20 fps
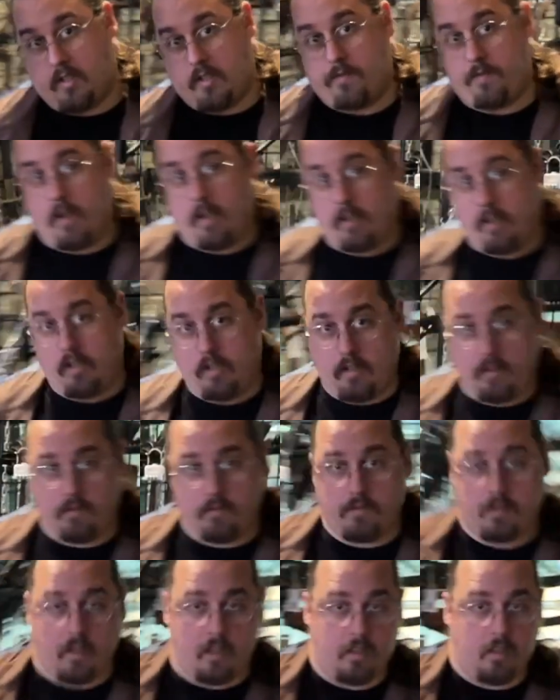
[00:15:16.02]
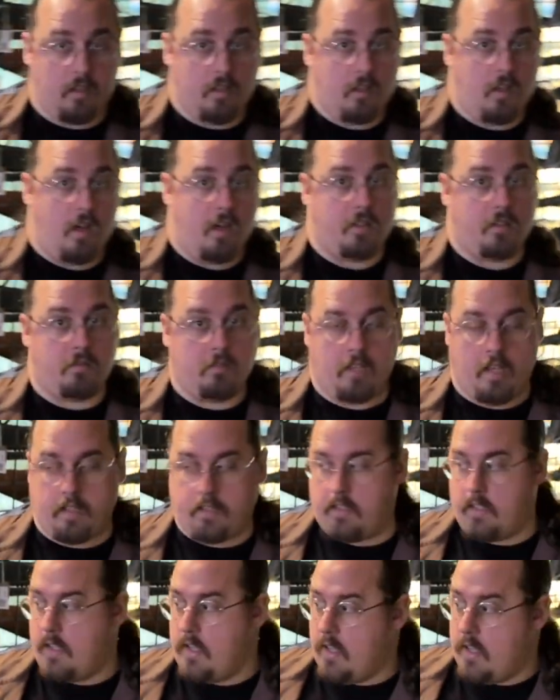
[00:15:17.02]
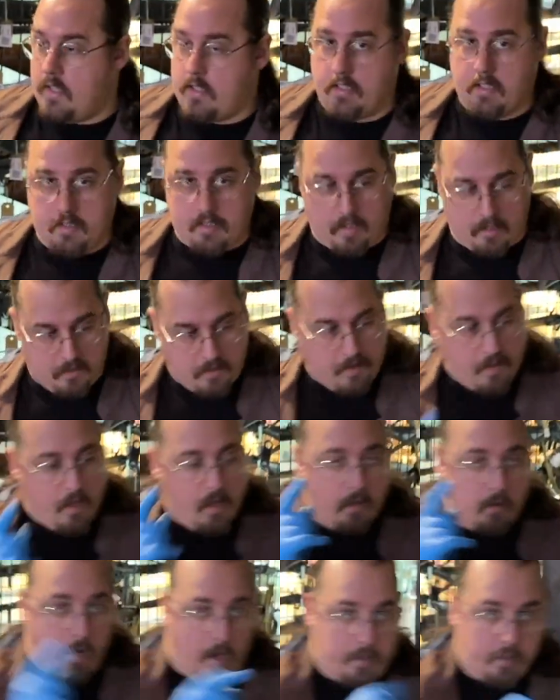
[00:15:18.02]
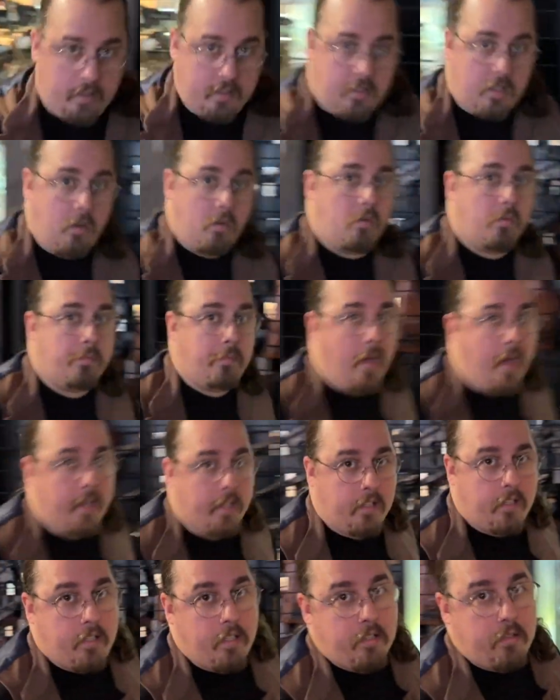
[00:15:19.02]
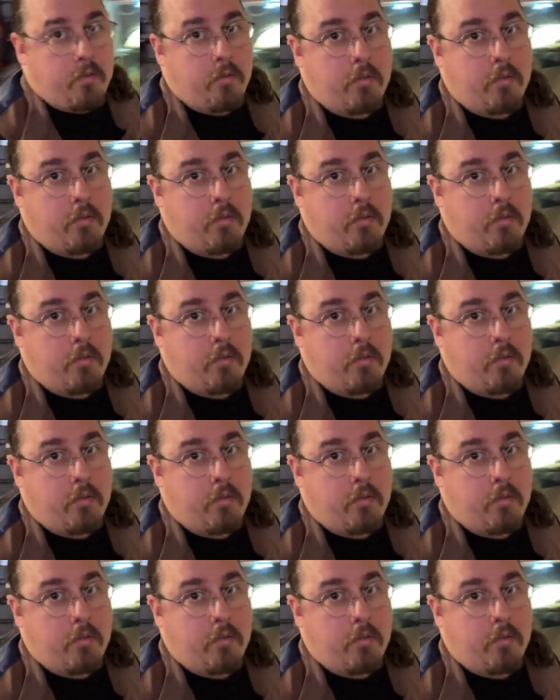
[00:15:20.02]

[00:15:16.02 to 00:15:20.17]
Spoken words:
very, very hard to get these days. Right, let's go back to